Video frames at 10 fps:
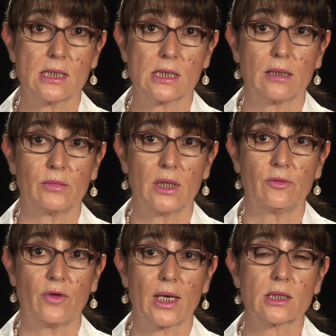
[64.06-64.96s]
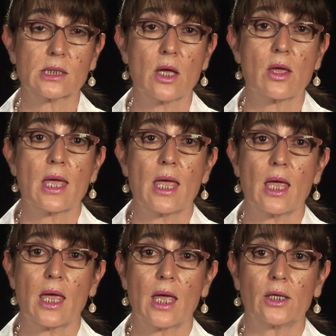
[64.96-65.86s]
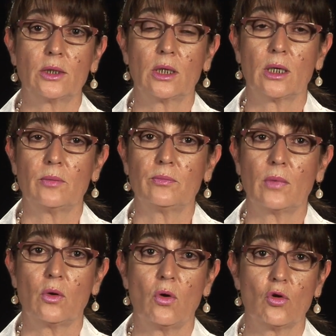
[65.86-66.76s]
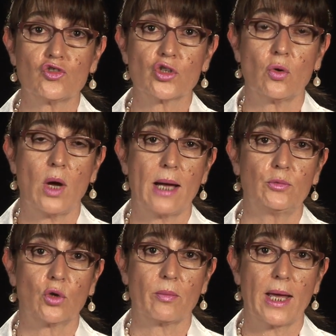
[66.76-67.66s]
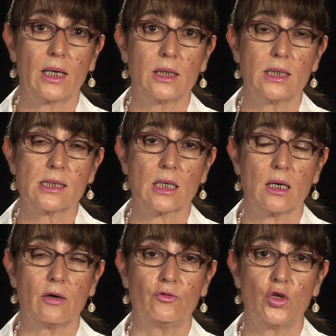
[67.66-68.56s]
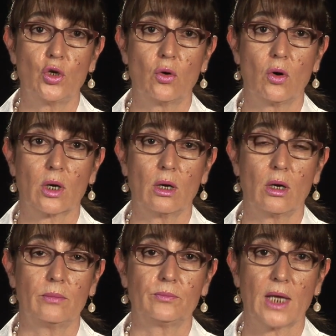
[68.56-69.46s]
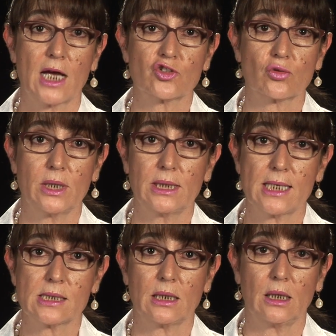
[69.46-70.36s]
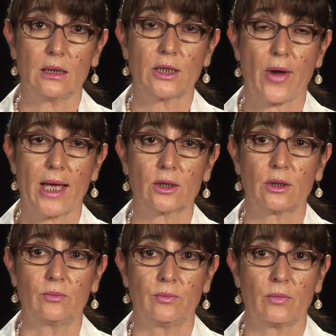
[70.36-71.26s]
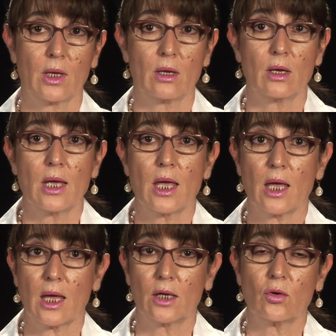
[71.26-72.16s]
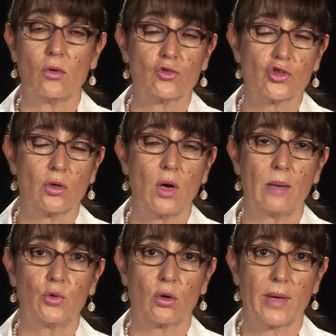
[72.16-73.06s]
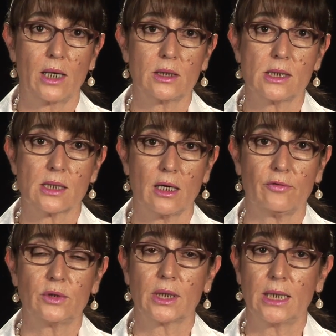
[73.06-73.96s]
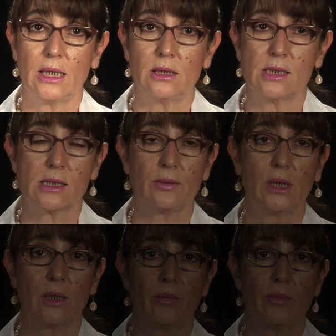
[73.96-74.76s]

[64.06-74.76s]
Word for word: system defects, and um, also abnormalities of your um, gastrointestinal tract, and also abnormalities of the kidneys in